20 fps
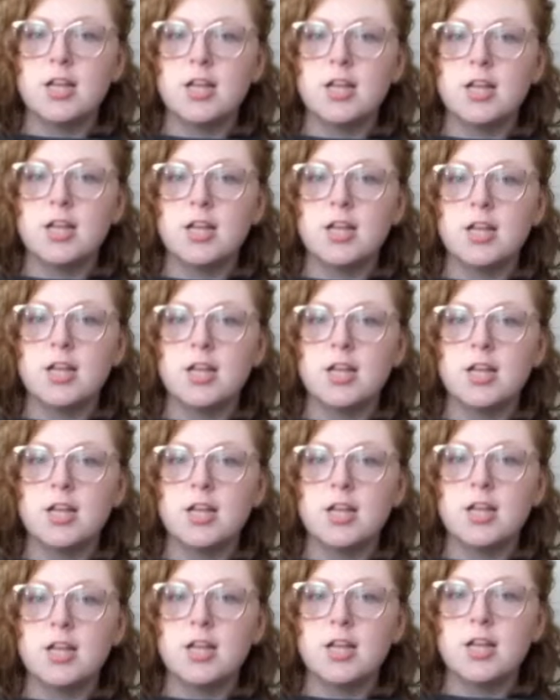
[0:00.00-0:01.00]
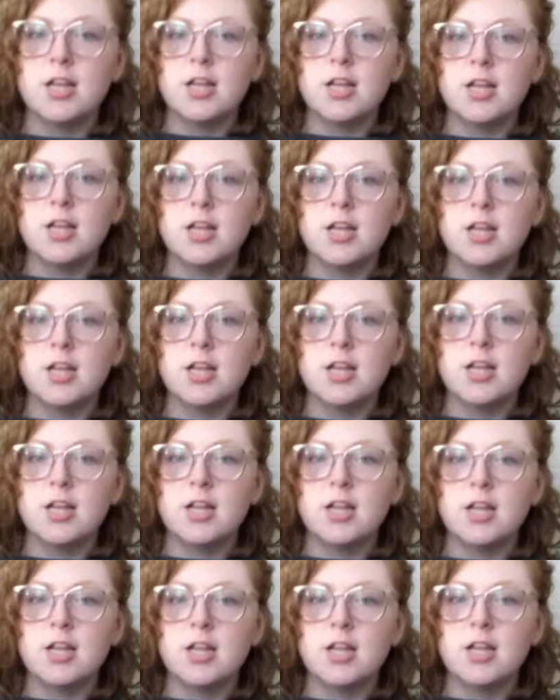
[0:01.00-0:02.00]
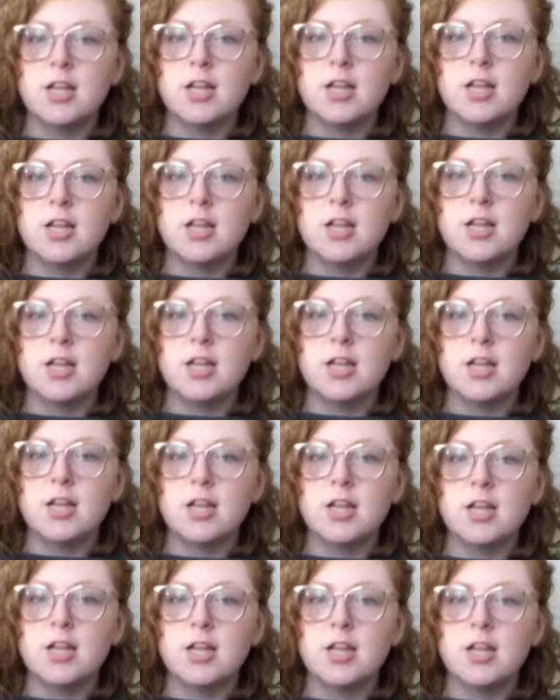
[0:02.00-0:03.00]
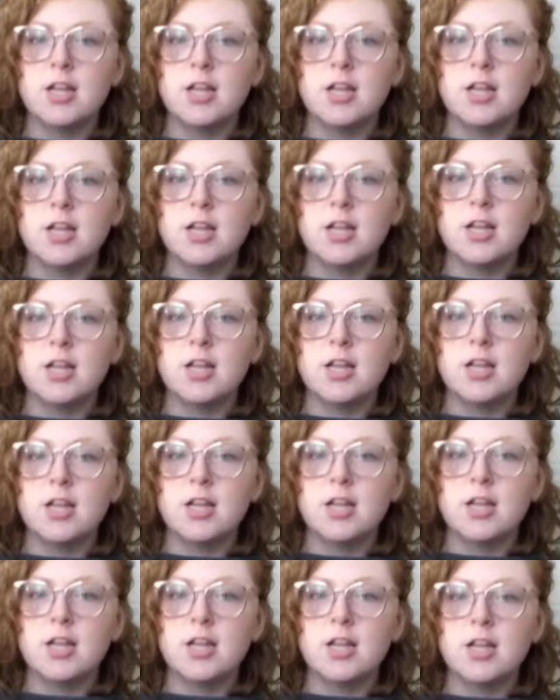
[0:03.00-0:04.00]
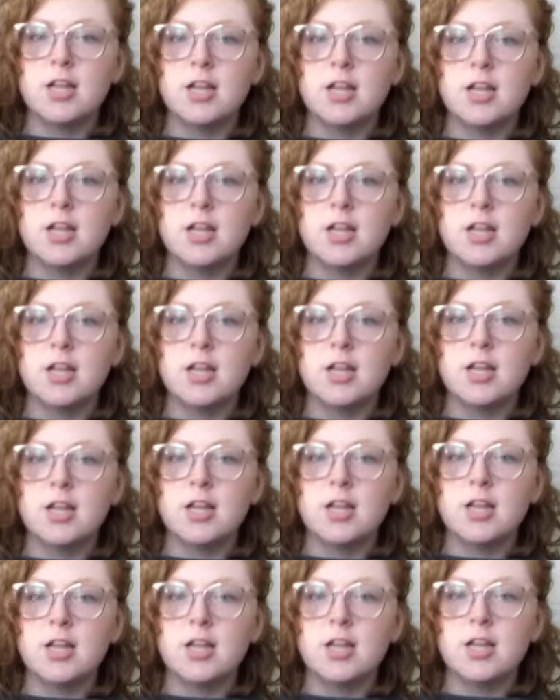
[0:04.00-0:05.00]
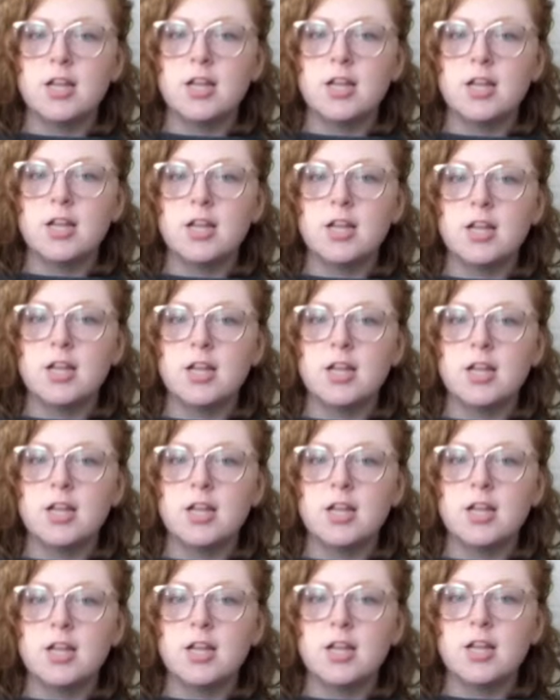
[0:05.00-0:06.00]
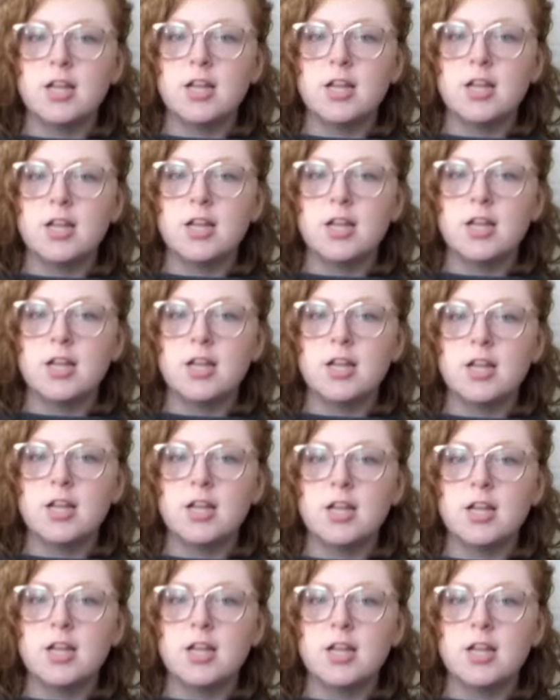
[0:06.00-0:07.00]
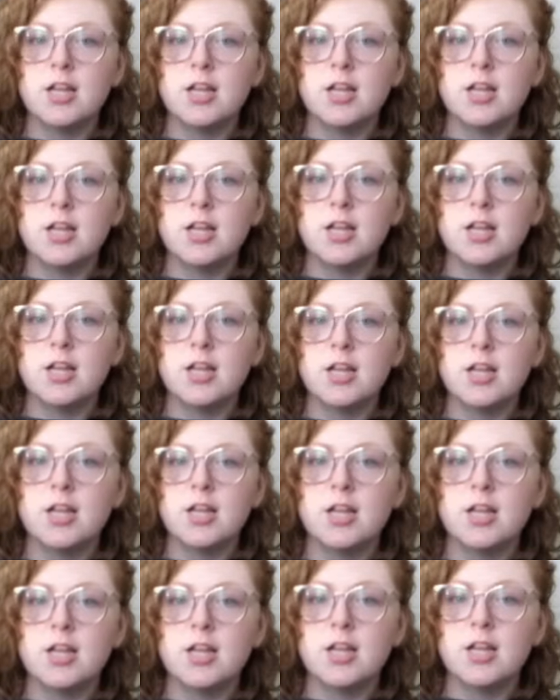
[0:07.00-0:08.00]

[no speech]